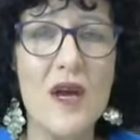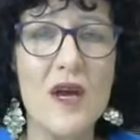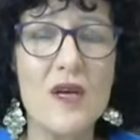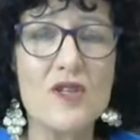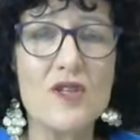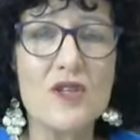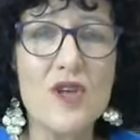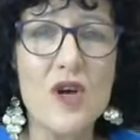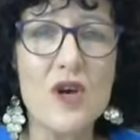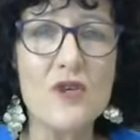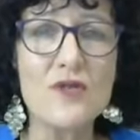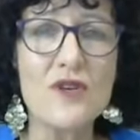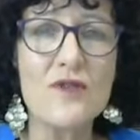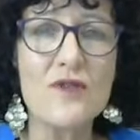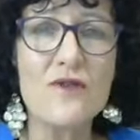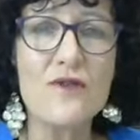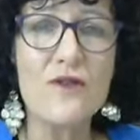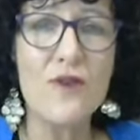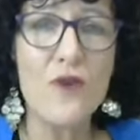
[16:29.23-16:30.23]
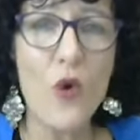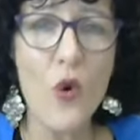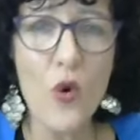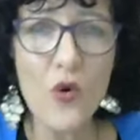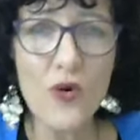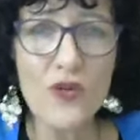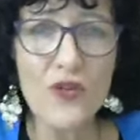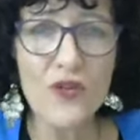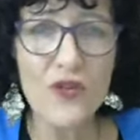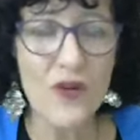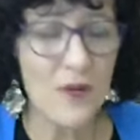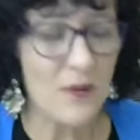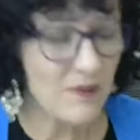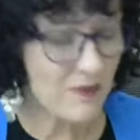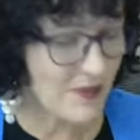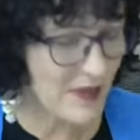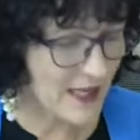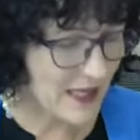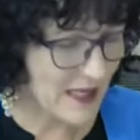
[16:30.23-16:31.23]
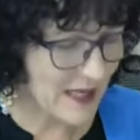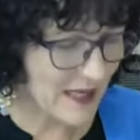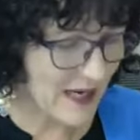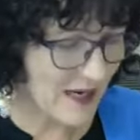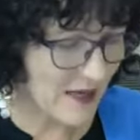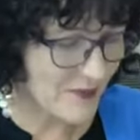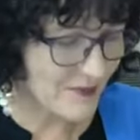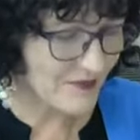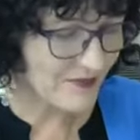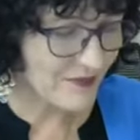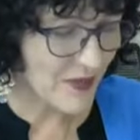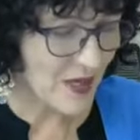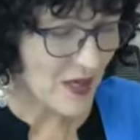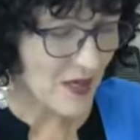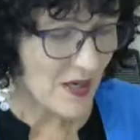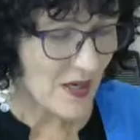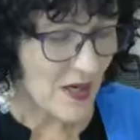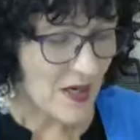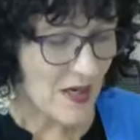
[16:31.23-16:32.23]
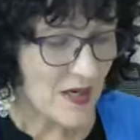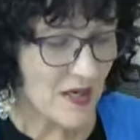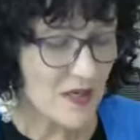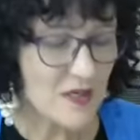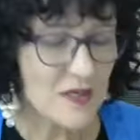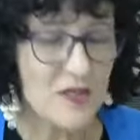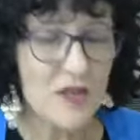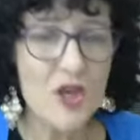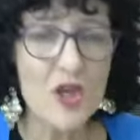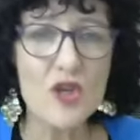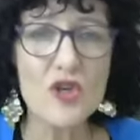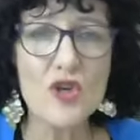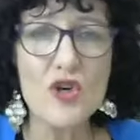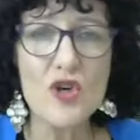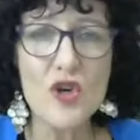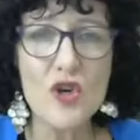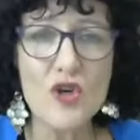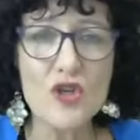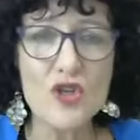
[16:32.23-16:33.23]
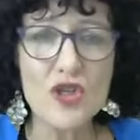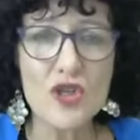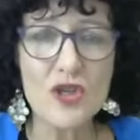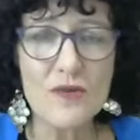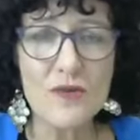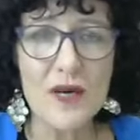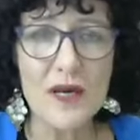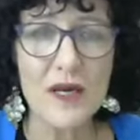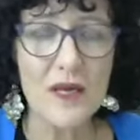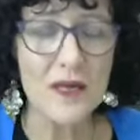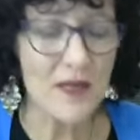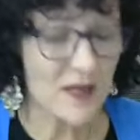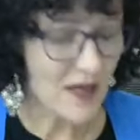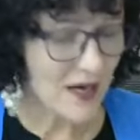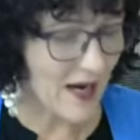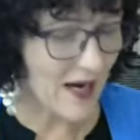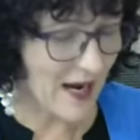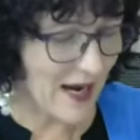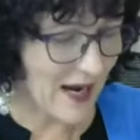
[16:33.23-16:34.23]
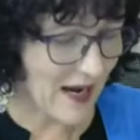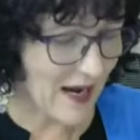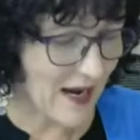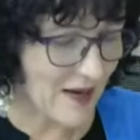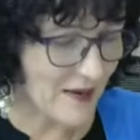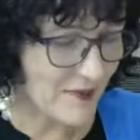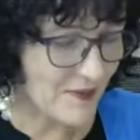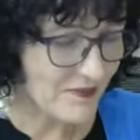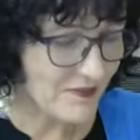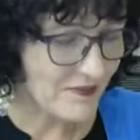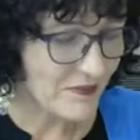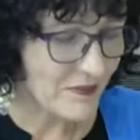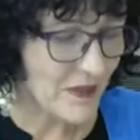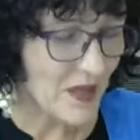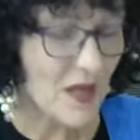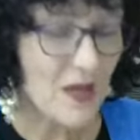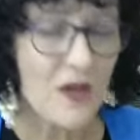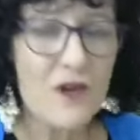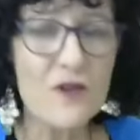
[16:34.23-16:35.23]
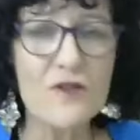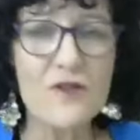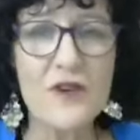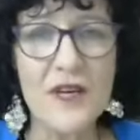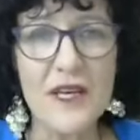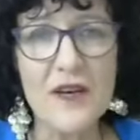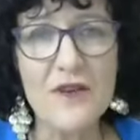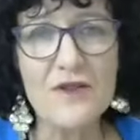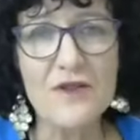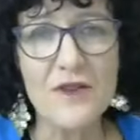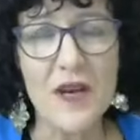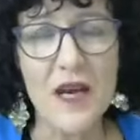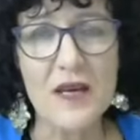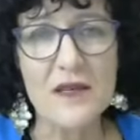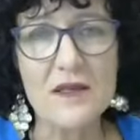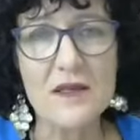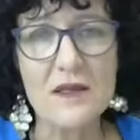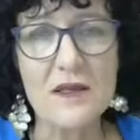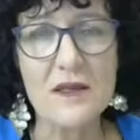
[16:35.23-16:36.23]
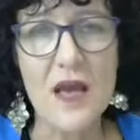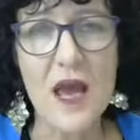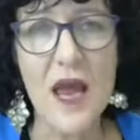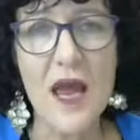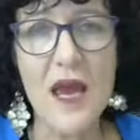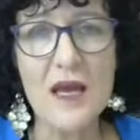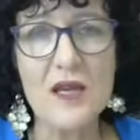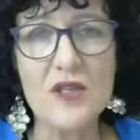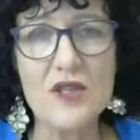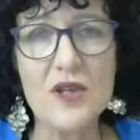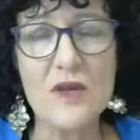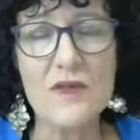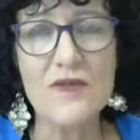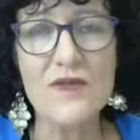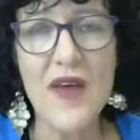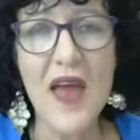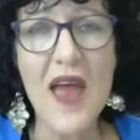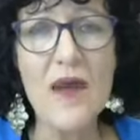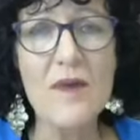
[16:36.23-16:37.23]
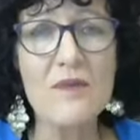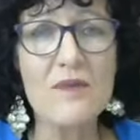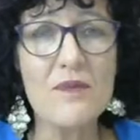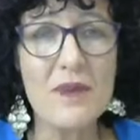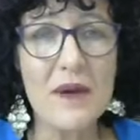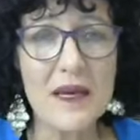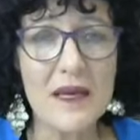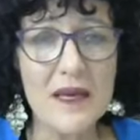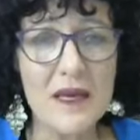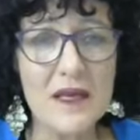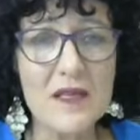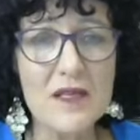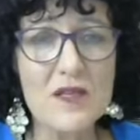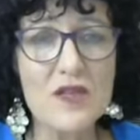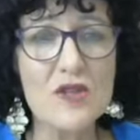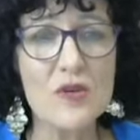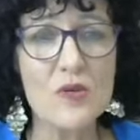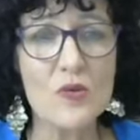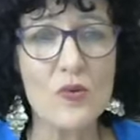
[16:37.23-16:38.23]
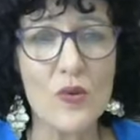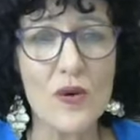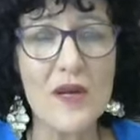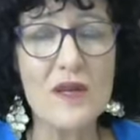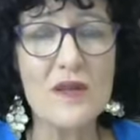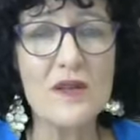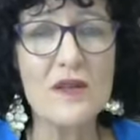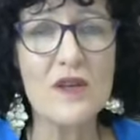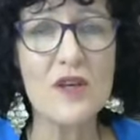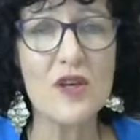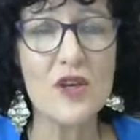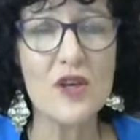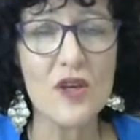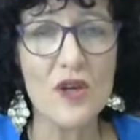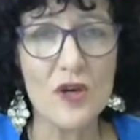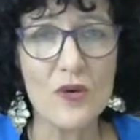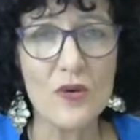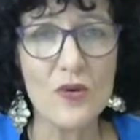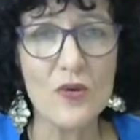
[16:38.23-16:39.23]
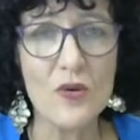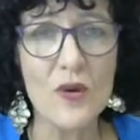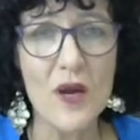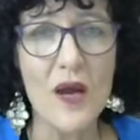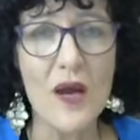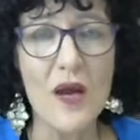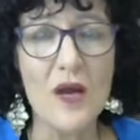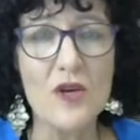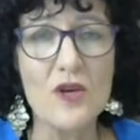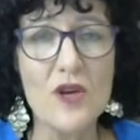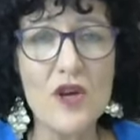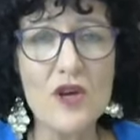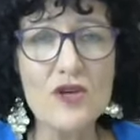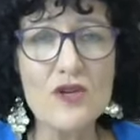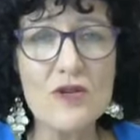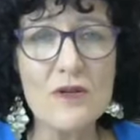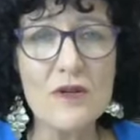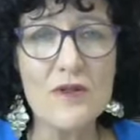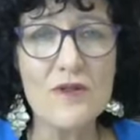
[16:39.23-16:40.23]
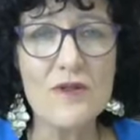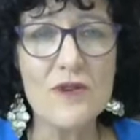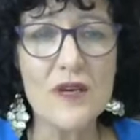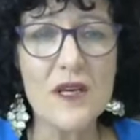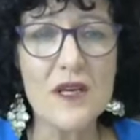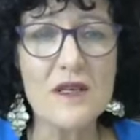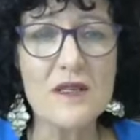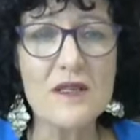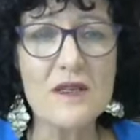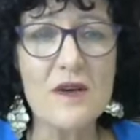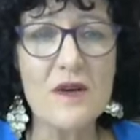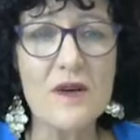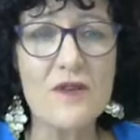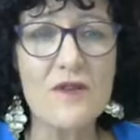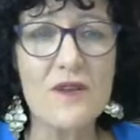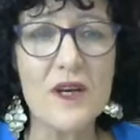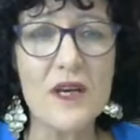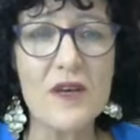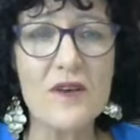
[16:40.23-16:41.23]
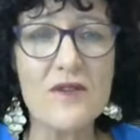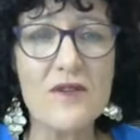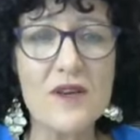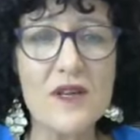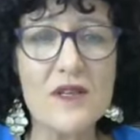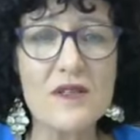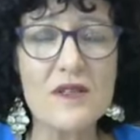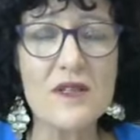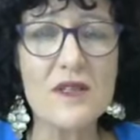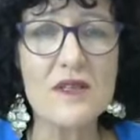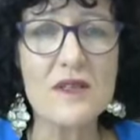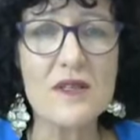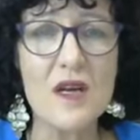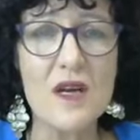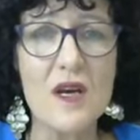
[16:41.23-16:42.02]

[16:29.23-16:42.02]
So, the fourth pillar is nurturing our uh, forgiveness, and that begins with you. Nurturing forgiveness is